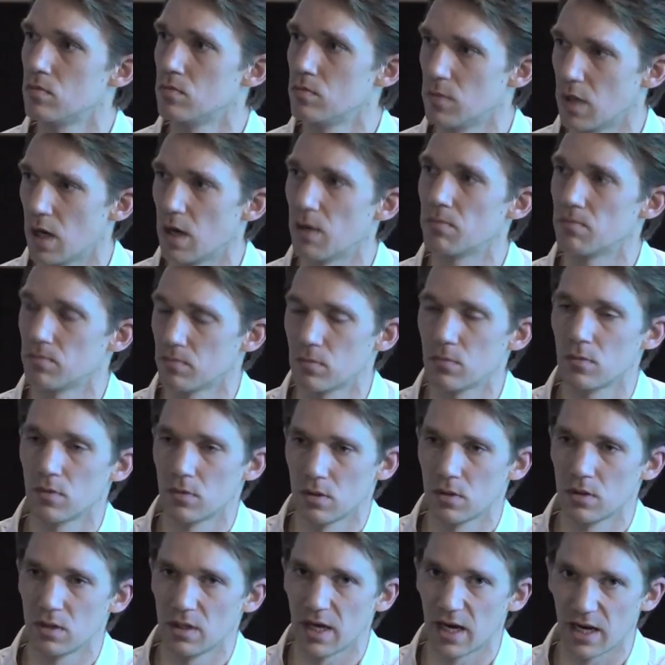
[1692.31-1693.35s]
Yeah.
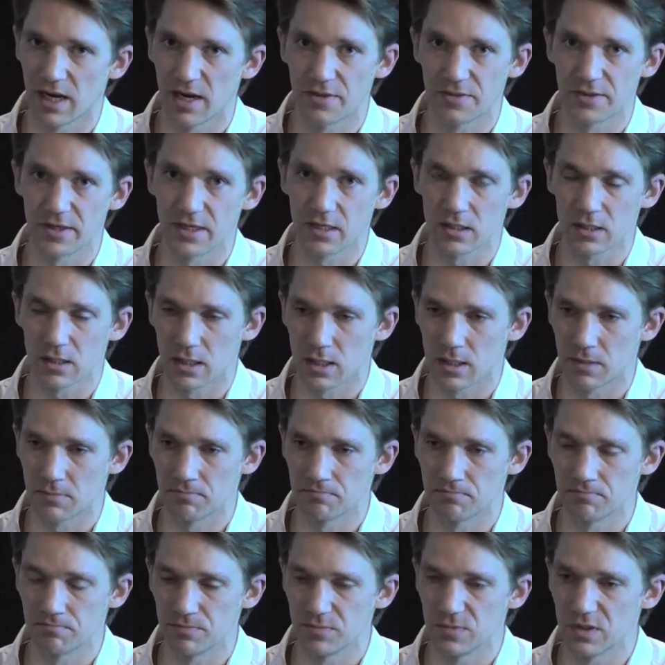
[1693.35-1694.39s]
Yeah. And I think,
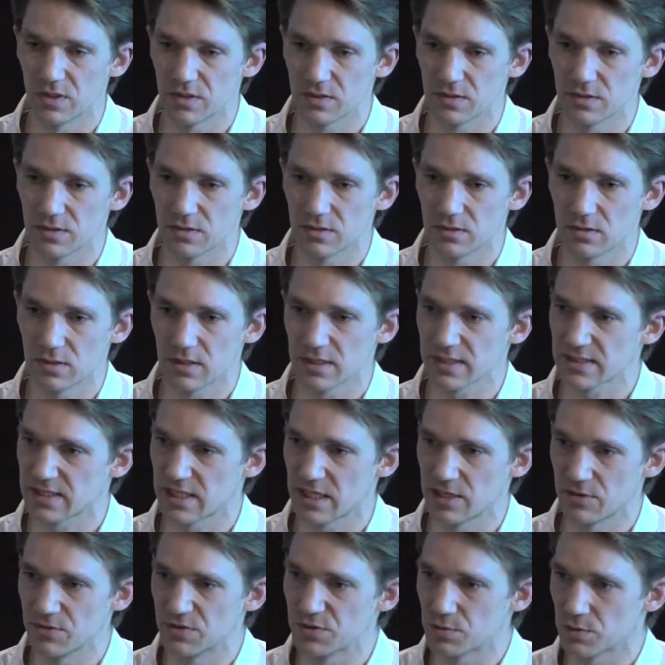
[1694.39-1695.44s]
um, said,
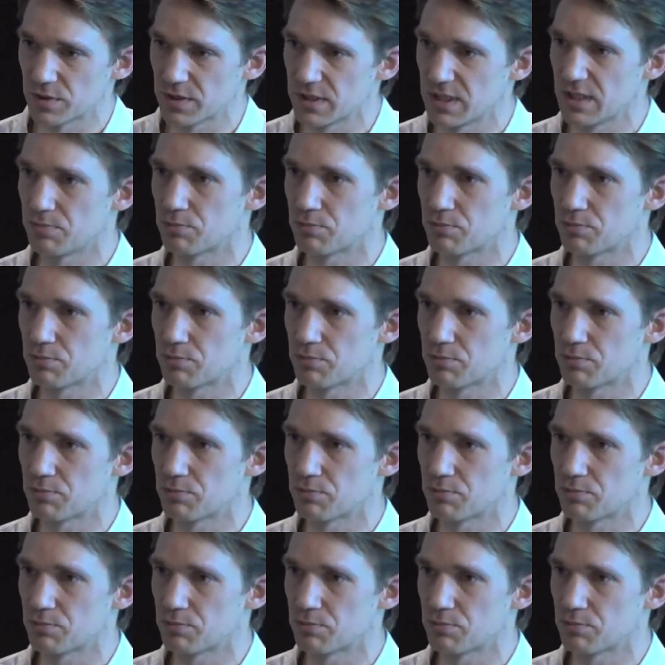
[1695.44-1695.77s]
it was really